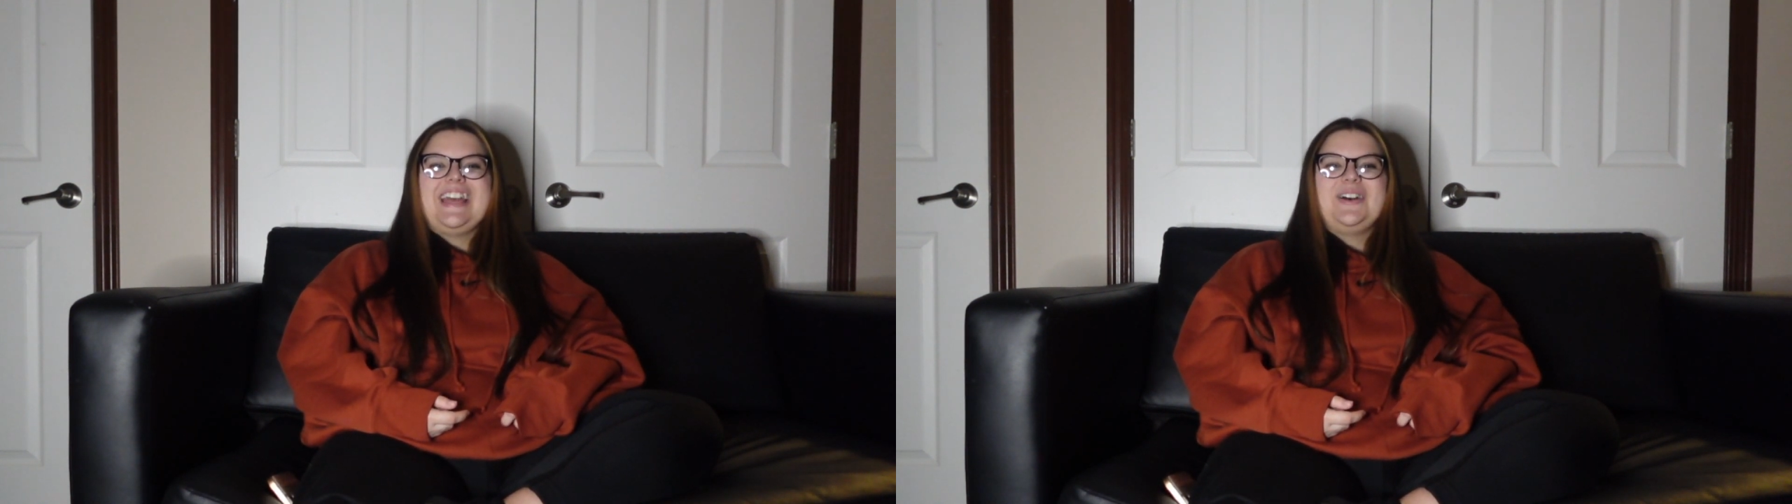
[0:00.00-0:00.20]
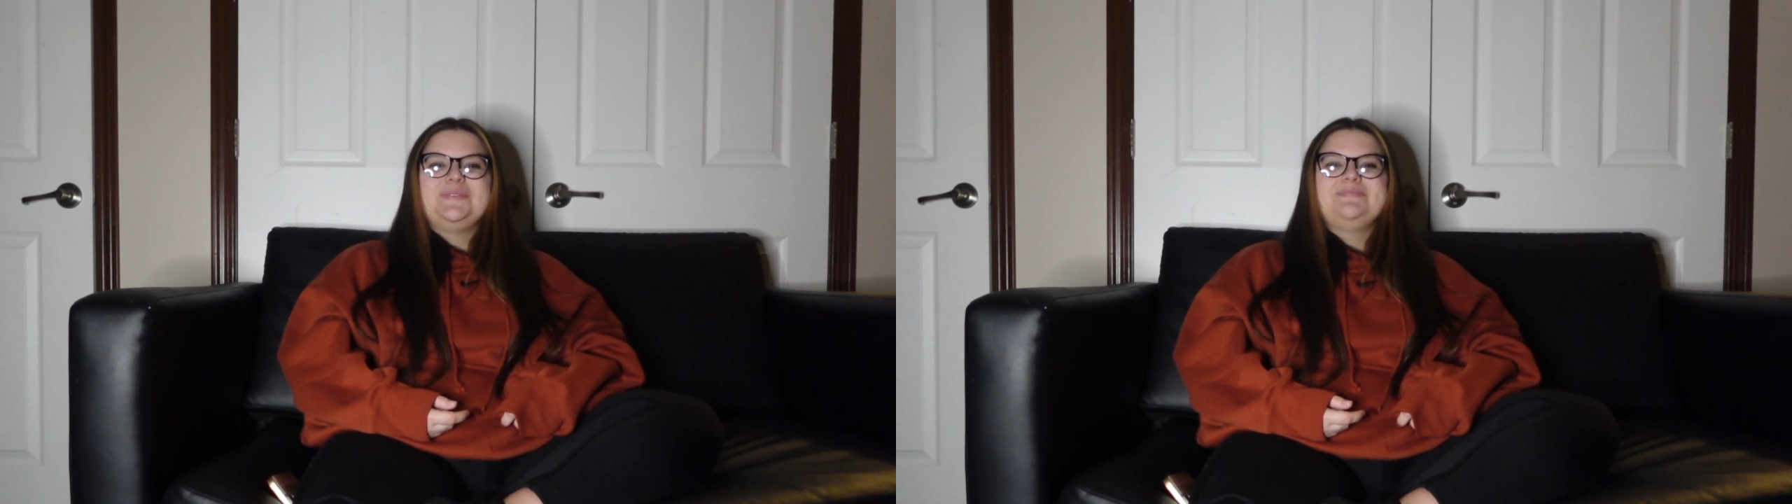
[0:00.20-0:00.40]

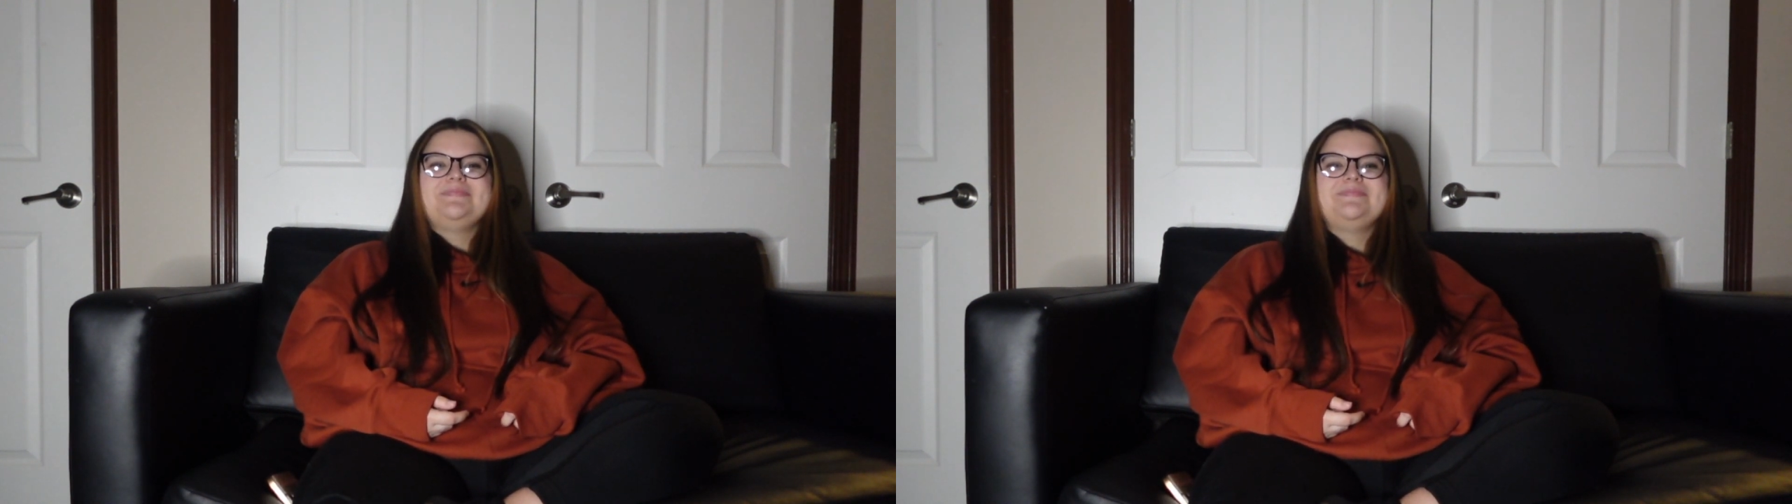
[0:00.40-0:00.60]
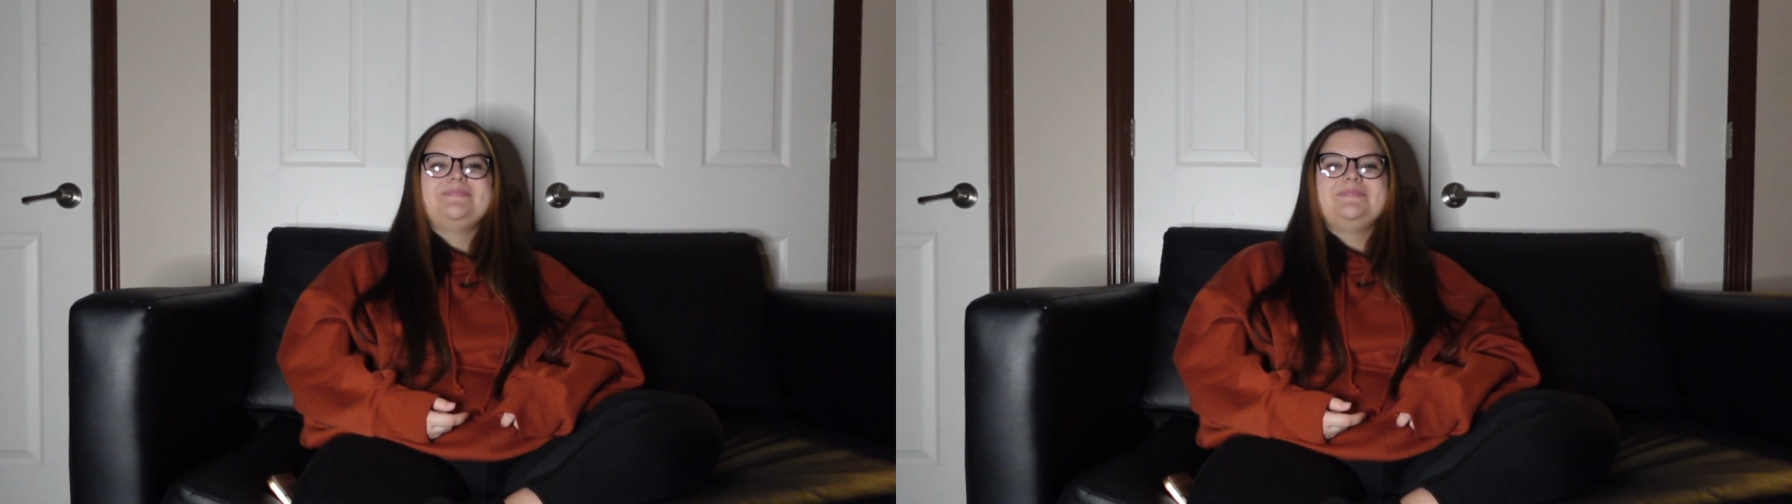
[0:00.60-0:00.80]
town.
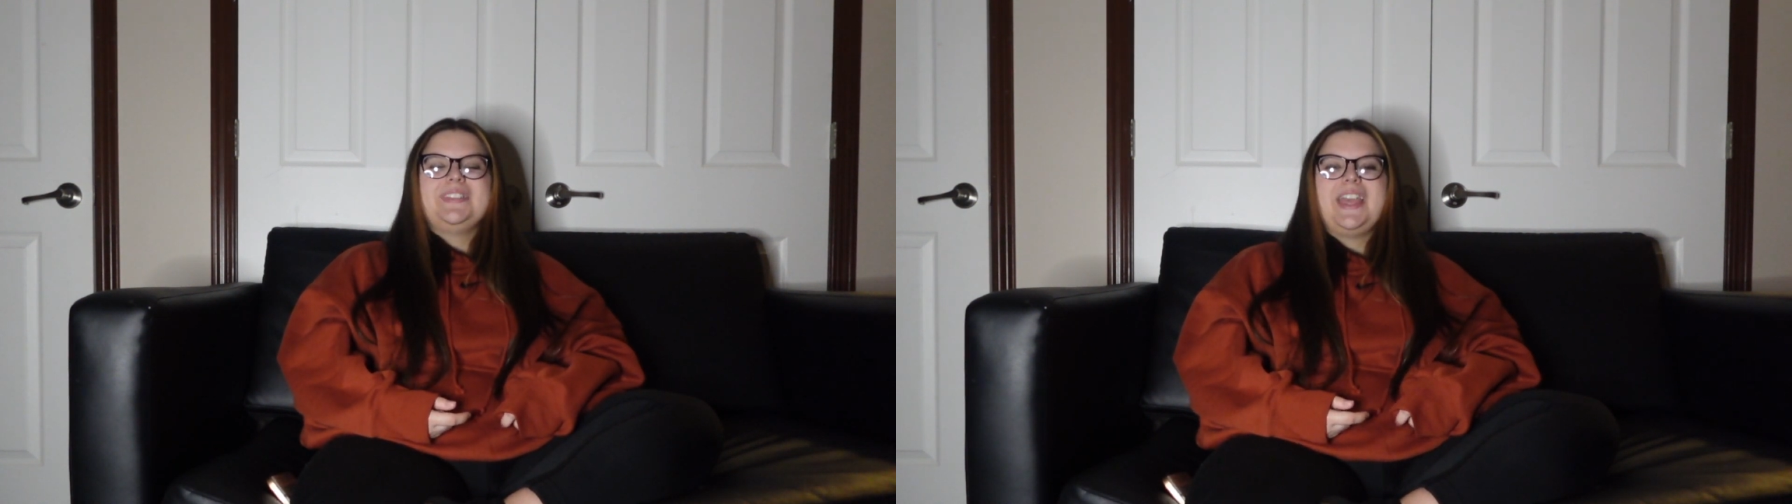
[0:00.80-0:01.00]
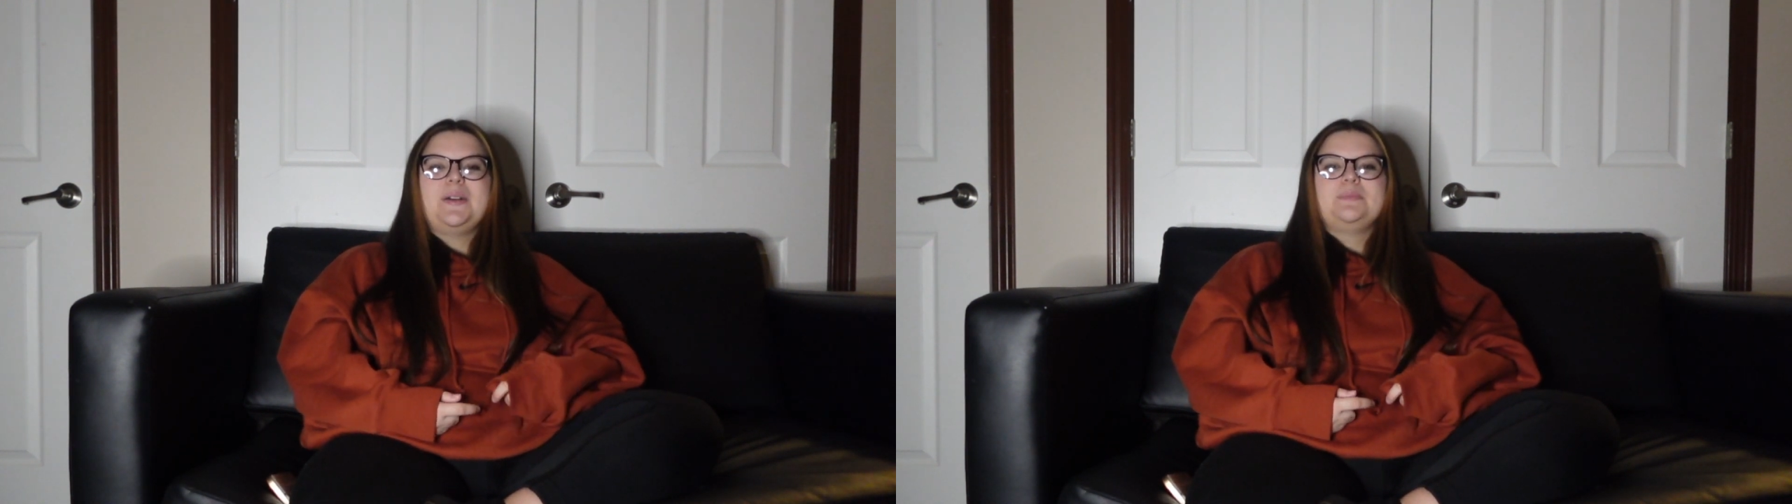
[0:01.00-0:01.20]

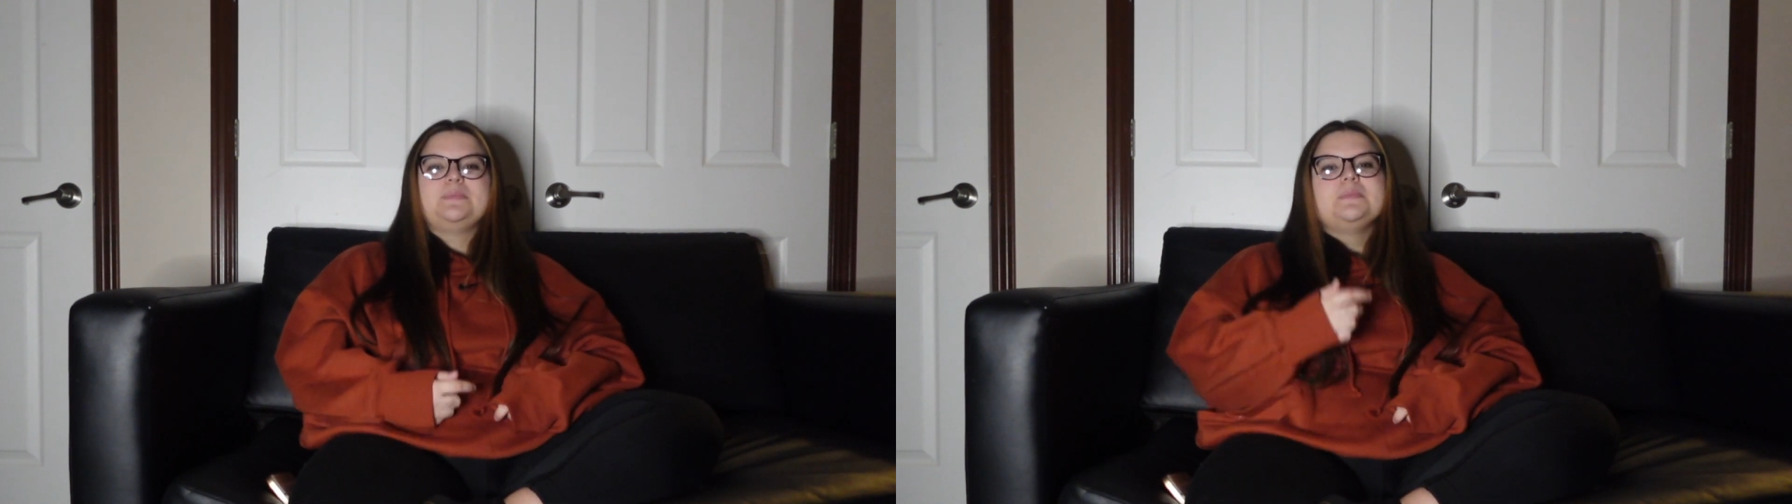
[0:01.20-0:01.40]
Yeah.